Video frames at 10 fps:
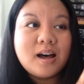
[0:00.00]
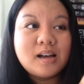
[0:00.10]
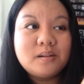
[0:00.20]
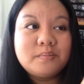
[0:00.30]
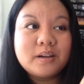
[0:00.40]

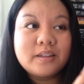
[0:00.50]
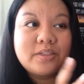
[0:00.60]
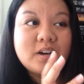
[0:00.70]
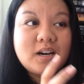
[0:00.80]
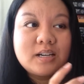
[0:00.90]
Um, I
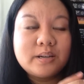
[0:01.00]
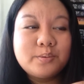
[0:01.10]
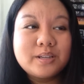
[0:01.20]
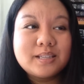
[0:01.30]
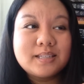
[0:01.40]
thought it
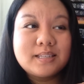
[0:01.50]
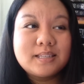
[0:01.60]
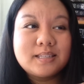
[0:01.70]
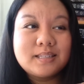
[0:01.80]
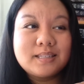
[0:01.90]

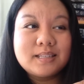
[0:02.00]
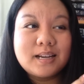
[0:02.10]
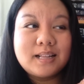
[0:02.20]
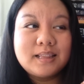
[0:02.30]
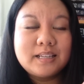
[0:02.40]
was
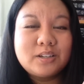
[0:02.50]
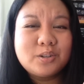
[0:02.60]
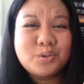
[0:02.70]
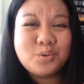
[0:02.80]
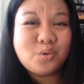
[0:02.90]
a
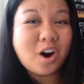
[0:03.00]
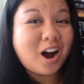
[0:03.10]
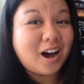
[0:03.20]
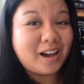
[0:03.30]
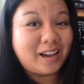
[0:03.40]
little
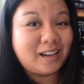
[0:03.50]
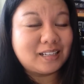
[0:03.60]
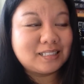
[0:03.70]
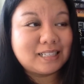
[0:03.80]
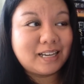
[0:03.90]

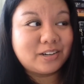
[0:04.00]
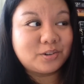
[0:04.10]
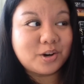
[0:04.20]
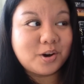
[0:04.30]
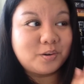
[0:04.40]
dry. I
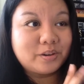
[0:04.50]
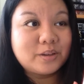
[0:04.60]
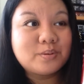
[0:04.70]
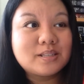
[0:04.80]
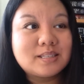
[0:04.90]
don't know.
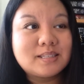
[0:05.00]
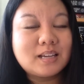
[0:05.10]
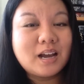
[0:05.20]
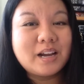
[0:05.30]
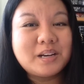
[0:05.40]
It was
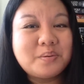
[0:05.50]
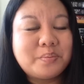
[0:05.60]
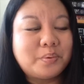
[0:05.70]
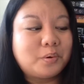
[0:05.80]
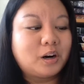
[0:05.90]
kind
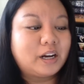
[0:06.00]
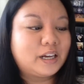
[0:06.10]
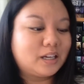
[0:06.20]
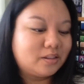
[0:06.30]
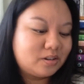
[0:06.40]
of
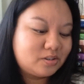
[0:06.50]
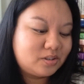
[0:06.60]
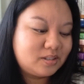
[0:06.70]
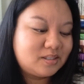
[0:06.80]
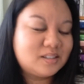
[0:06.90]
boring. There's
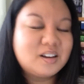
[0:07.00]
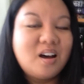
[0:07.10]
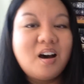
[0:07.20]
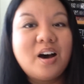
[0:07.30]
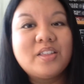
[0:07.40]
just
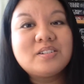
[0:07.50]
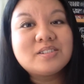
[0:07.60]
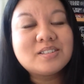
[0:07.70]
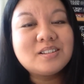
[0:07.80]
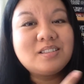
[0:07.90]

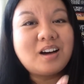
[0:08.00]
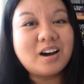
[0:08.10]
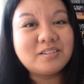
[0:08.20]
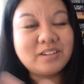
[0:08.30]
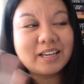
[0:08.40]
there's just a
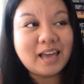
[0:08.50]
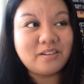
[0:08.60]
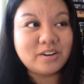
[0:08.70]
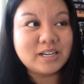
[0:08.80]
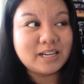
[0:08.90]
lot of like
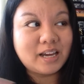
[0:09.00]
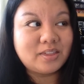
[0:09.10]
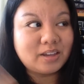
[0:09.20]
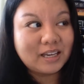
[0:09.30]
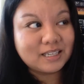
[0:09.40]
everyday
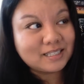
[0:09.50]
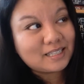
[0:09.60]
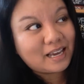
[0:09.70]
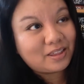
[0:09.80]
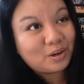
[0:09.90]

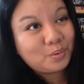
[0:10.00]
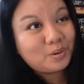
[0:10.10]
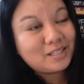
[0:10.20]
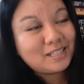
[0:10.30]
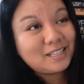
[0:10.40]
things and there
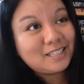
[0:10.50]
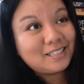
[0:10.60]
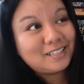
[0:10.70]
wasn't